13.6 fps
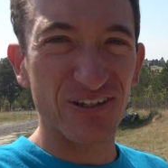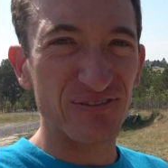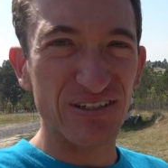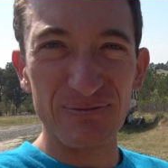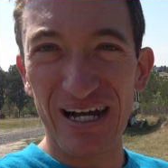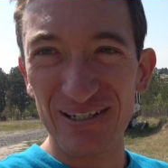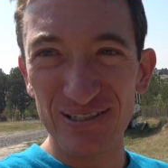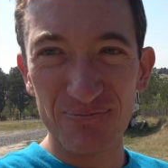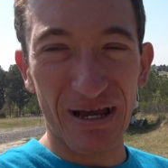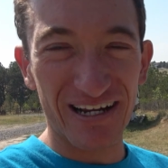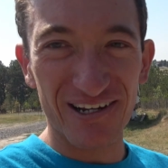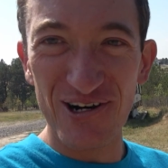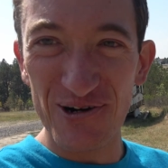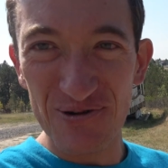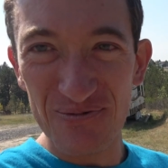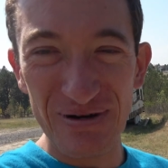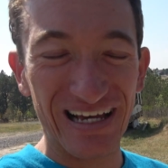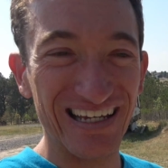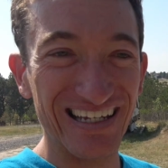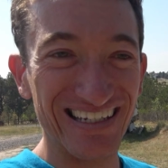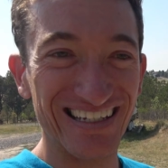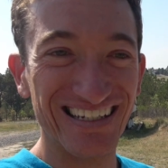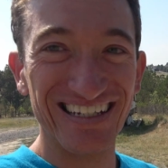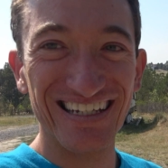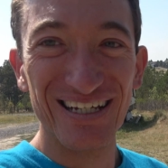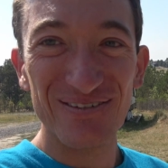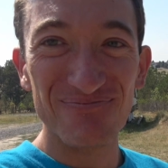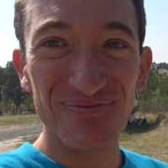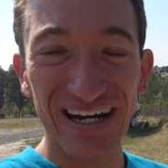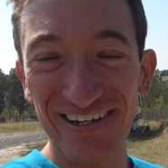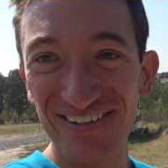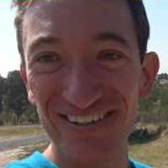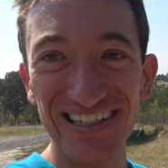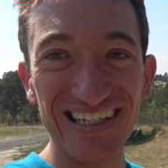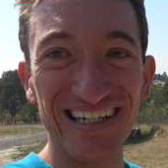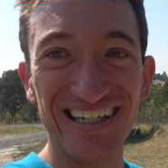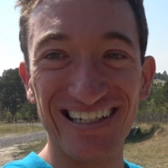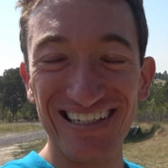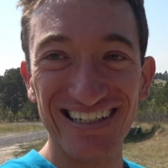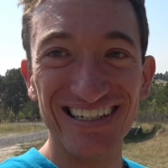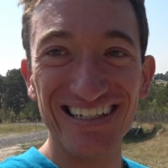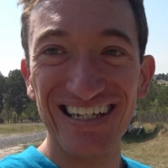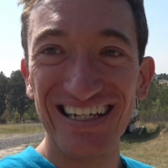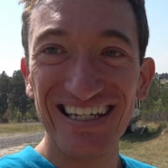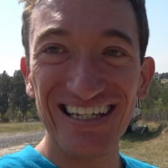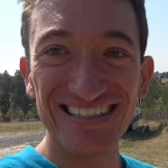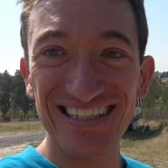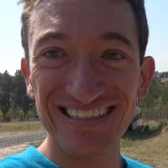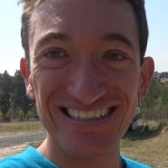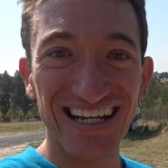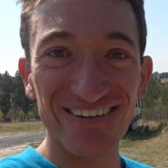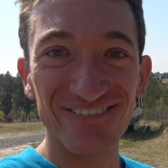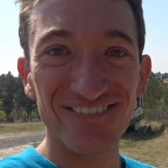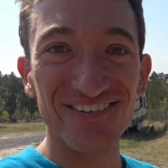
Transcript: 50 miles back home, barely. It doesn't have